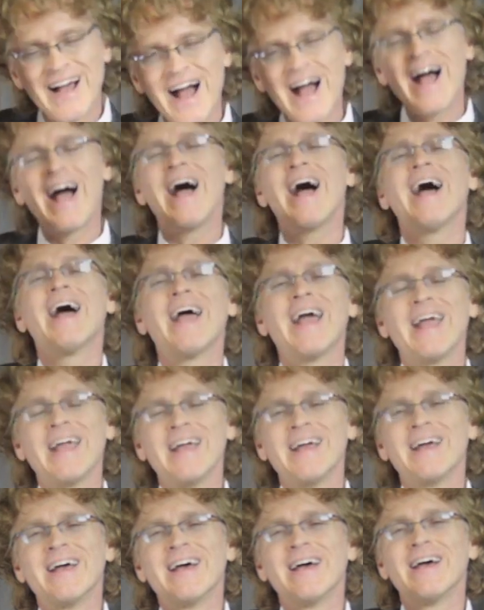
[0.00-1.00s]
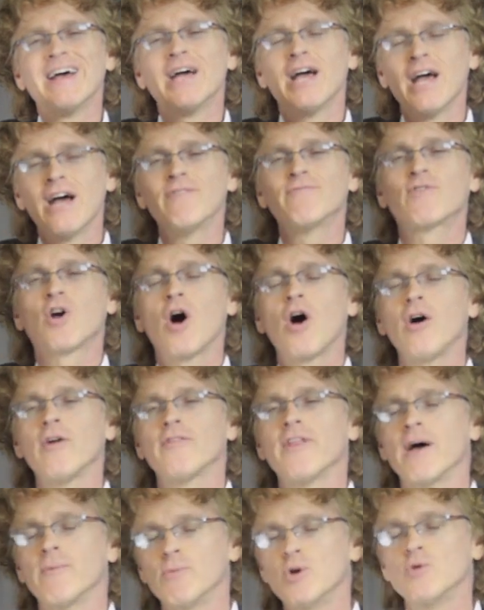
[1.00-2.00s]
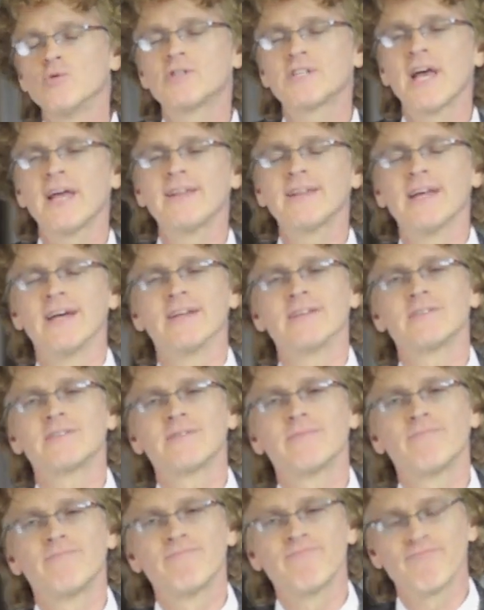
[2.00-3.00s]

I have called them who said this